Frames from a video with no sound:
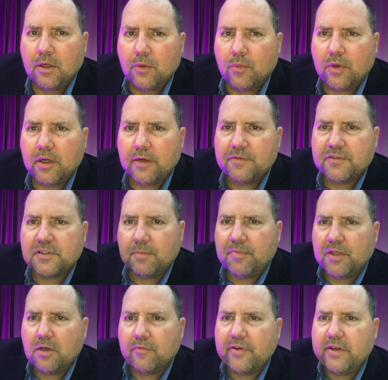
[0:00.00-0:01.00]
where if
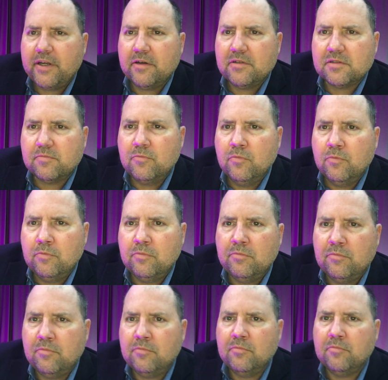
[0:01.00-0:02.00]
something over here is
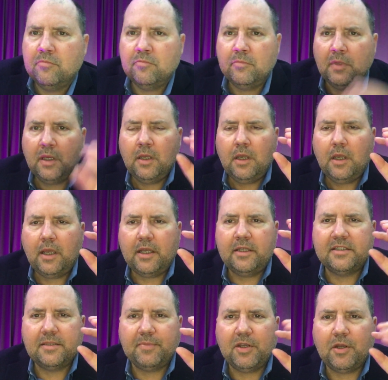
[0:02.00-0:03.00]
mm, and
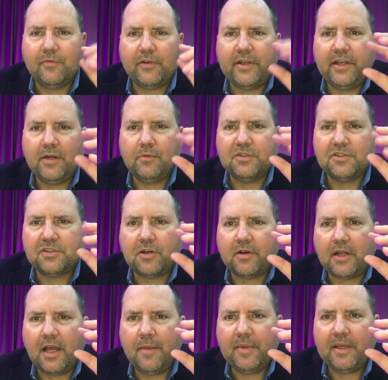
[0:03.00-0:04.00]
something over here will
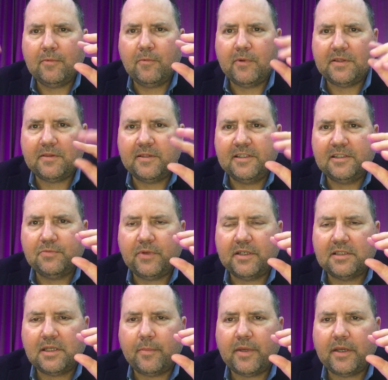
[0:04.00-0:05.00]
start humming what this one
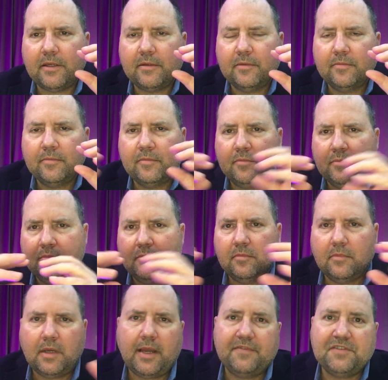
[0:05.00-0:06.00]
is humming.
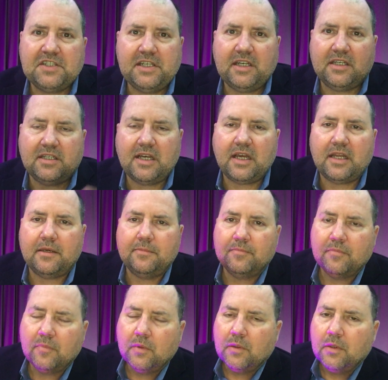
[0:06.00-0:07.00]
I've seen it done.
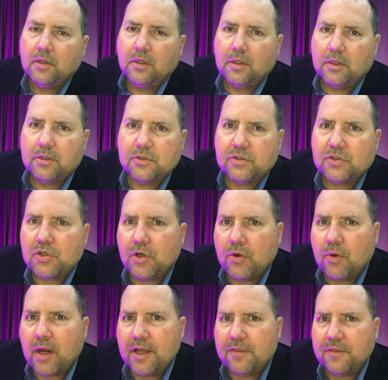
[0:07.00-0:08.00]

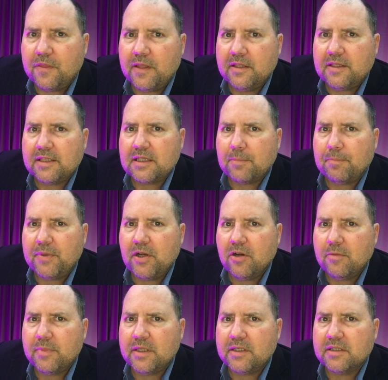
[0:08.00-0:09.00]
So I think that the
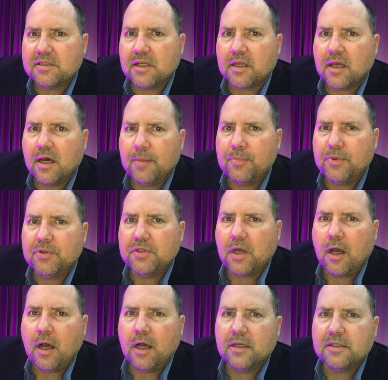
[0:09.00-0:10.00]
pyramid is a coupled
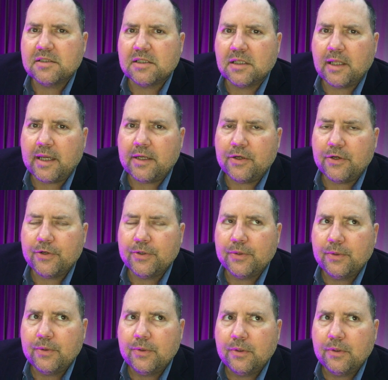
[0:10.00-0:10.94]
oscillator